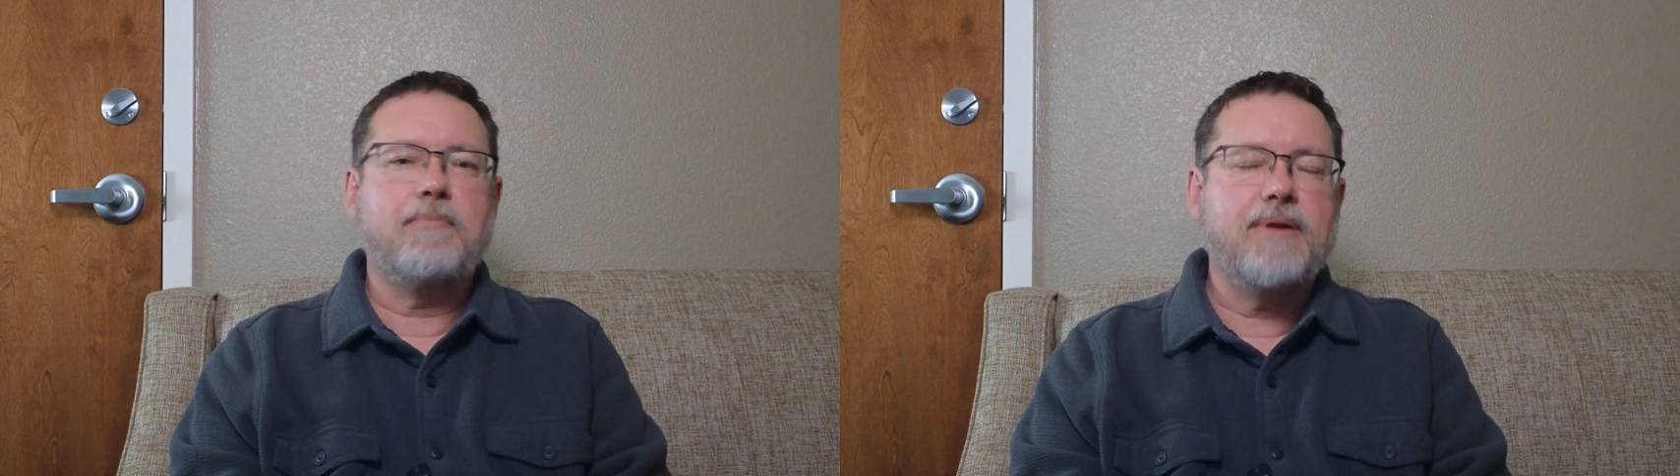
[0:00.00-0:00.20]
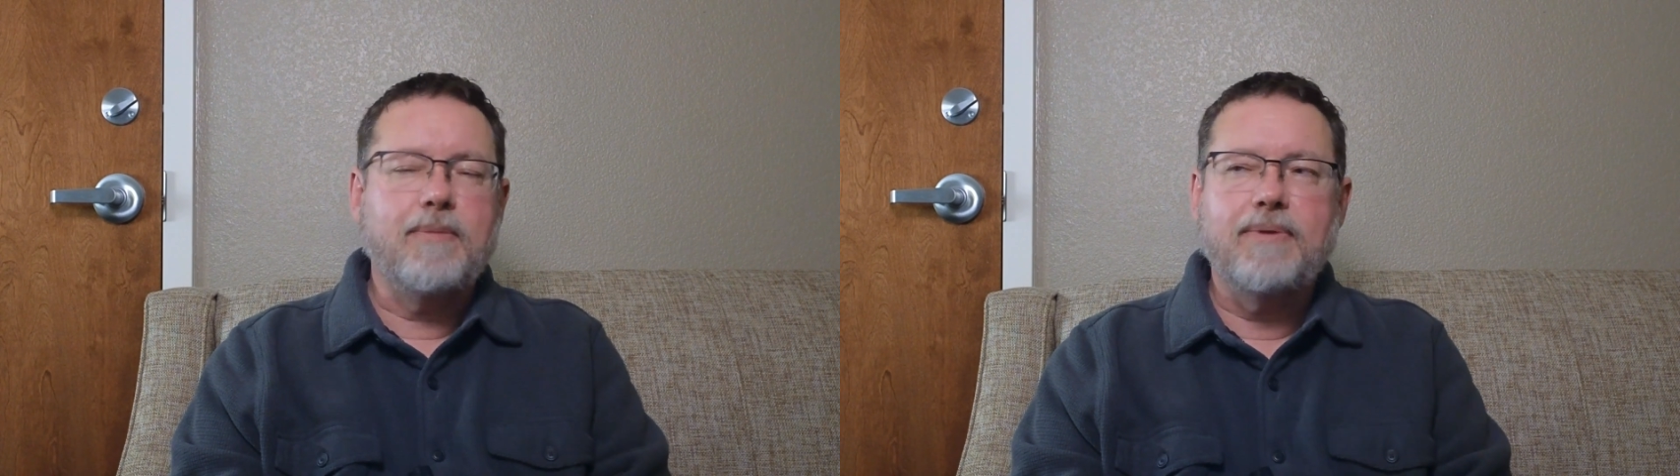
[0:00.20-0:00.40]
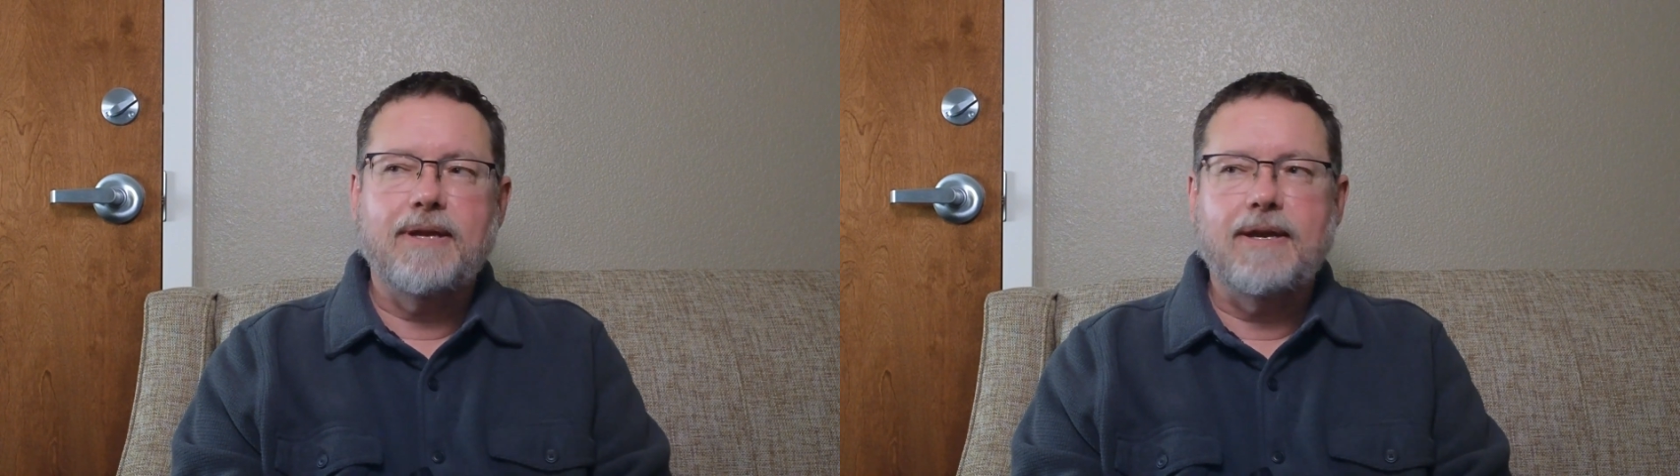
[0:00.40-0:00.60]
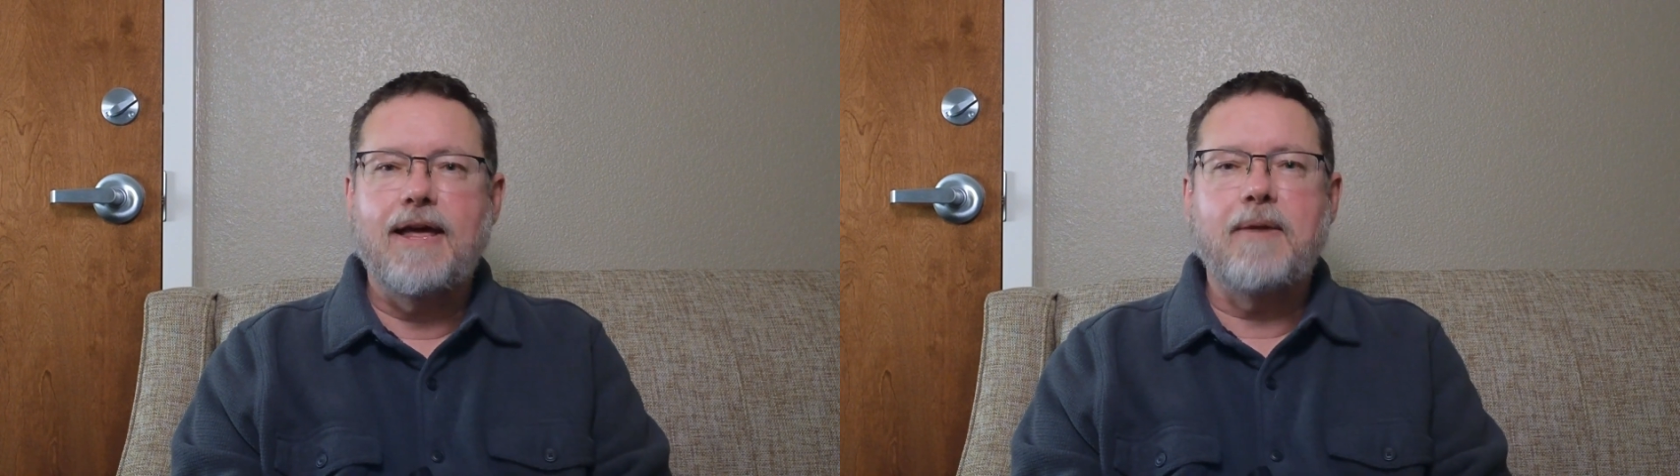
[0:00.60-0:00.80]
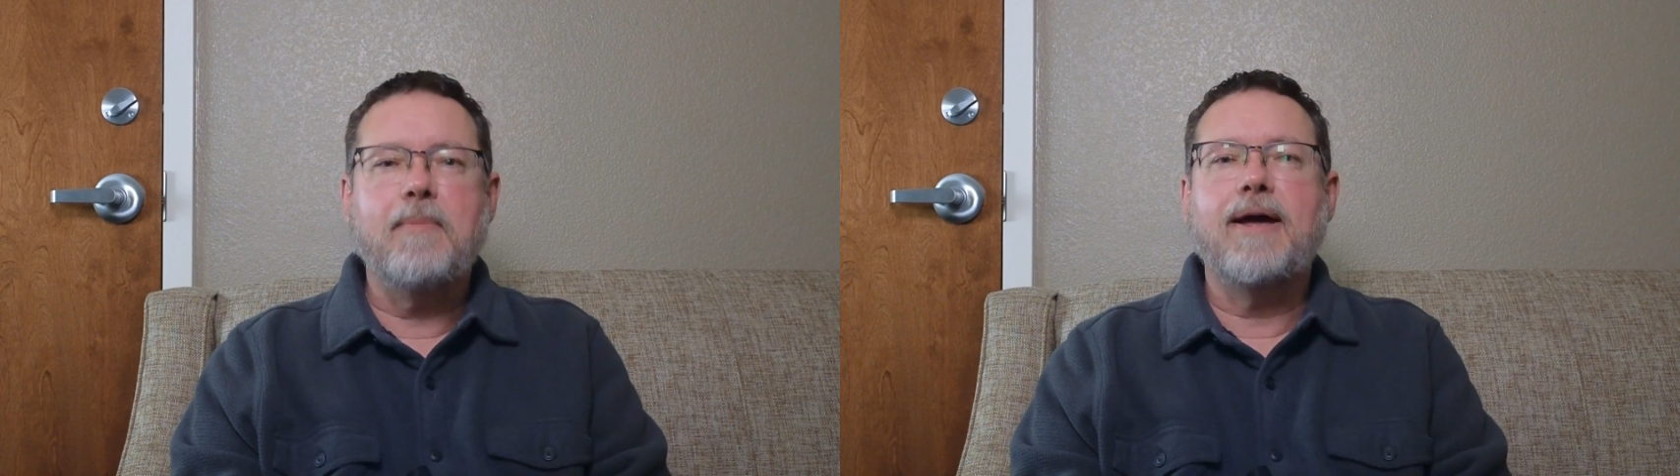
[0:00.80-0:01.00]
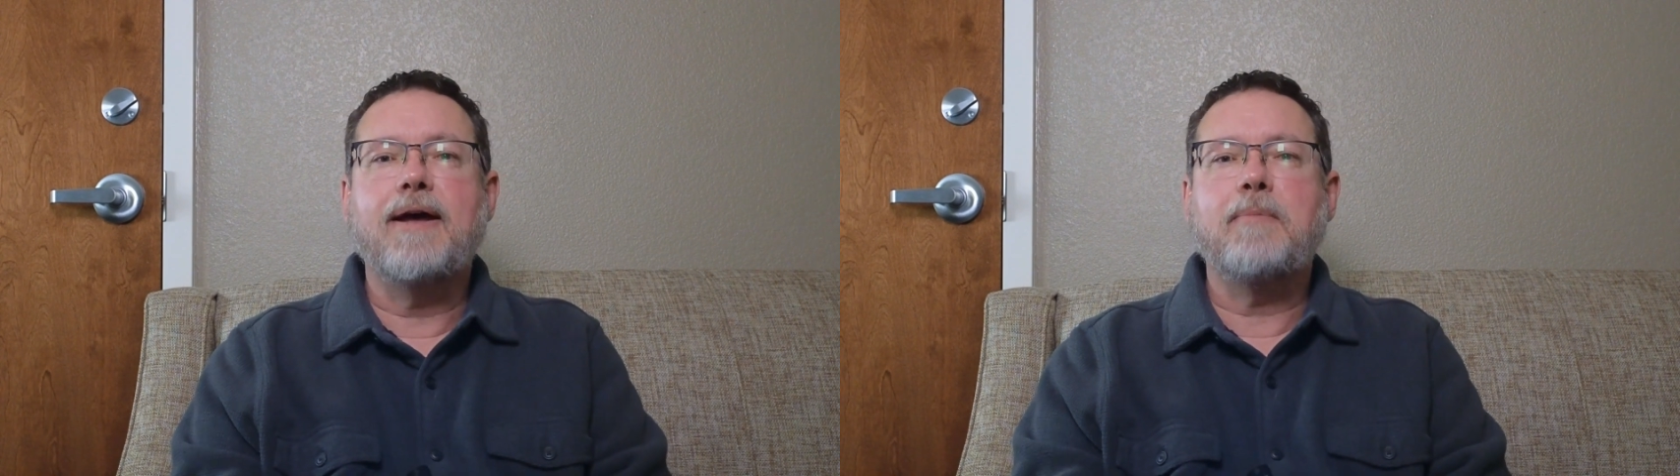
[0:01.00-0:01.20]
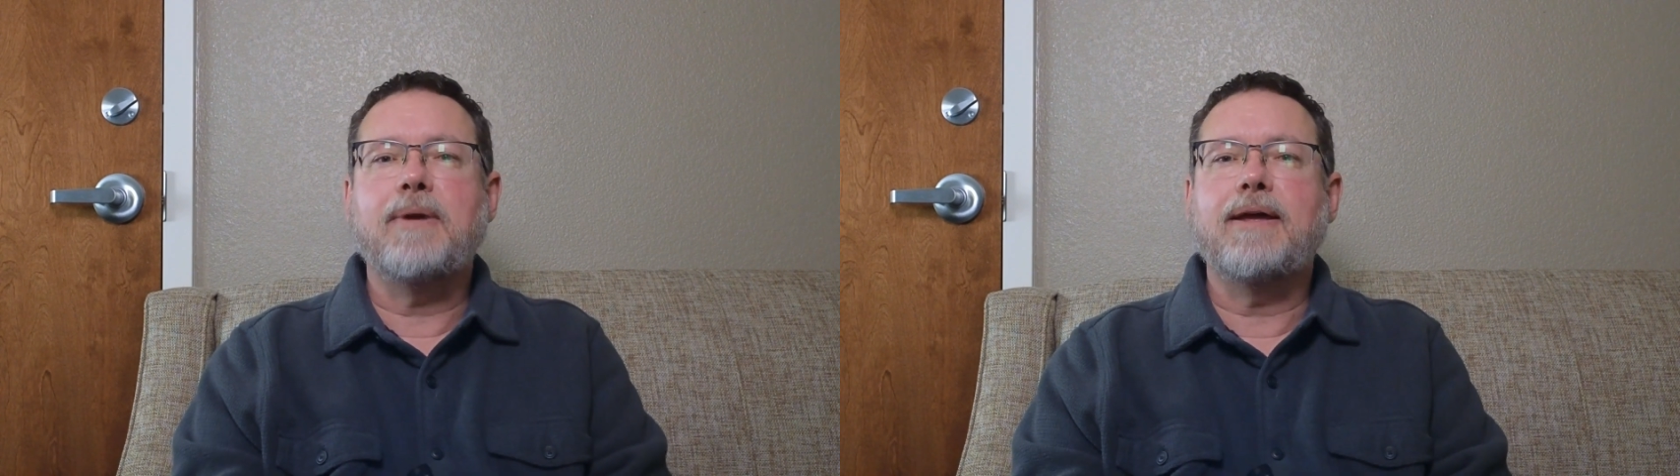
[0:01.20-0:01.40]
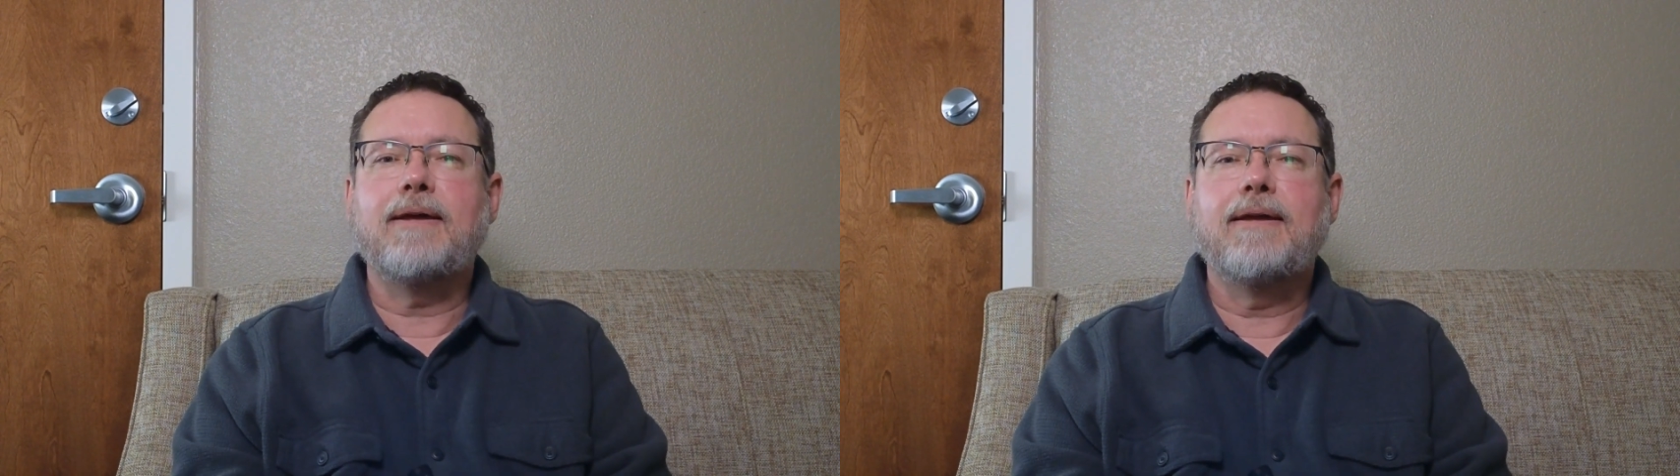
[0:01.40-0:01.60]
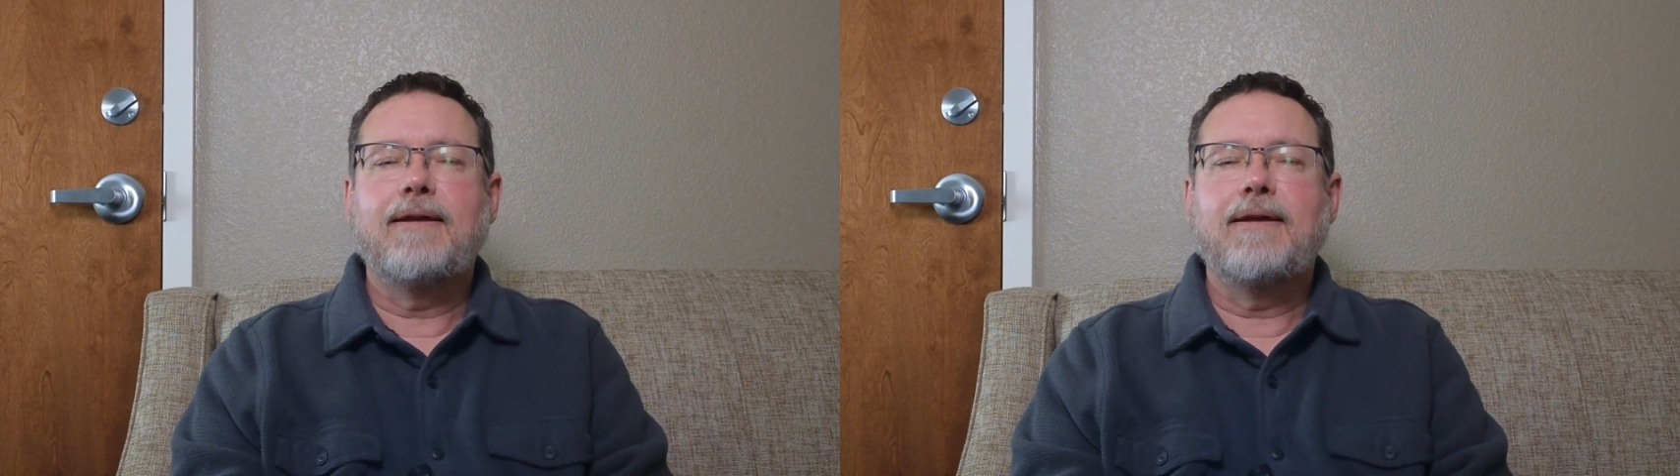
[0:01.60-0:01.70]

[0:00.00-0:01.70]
people in line behind me.